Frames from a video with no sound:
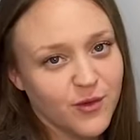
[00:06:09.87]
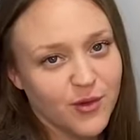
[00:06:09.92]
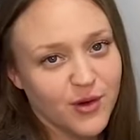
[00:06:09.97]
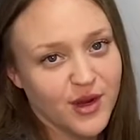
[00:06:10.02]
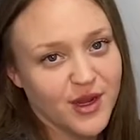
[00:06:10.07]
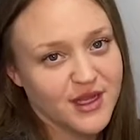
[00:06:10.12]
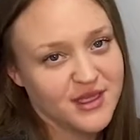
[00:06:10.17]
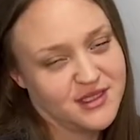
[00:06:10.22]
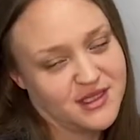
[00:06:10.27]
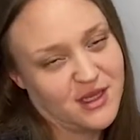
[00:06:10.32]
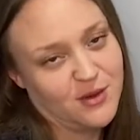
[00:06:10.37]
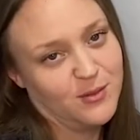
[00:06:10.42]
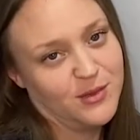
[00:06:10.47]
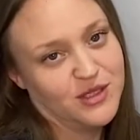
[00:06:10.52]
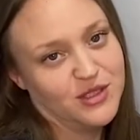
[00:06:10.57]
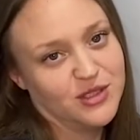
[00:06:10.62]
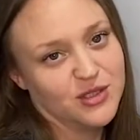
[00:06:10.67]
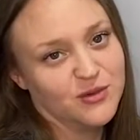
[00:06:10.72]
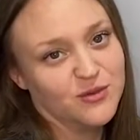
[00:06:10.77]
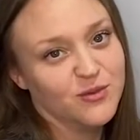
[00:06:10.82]
for us and
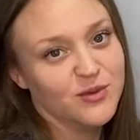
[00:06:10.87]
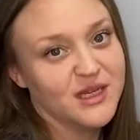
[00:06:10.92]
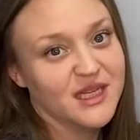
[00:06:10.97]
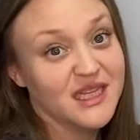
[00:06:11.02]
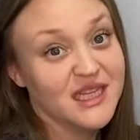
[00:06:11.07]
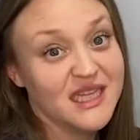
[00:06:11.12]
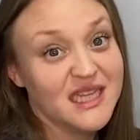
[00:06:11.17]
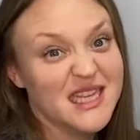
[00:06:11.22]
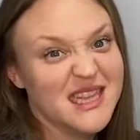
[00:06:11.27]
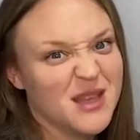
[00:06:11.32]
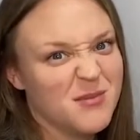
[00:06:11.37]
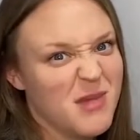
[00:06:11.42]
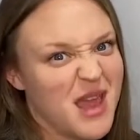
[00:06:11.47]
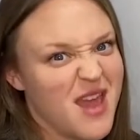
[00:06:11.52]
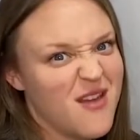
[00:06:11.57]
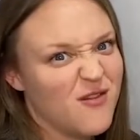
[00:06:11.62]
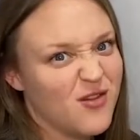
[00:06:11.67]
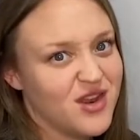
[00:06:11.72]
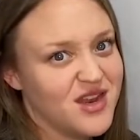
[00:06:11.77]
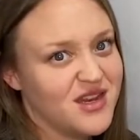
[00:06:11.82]
we should really eat them
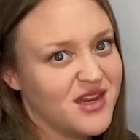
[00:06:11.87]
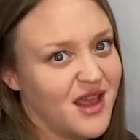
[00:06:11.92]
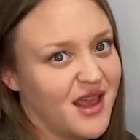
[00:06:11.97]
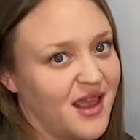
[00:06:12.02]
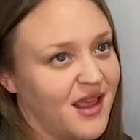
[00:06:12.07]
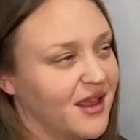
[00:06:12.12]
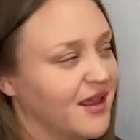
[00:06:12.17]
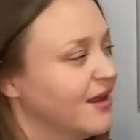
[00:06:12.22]
every day.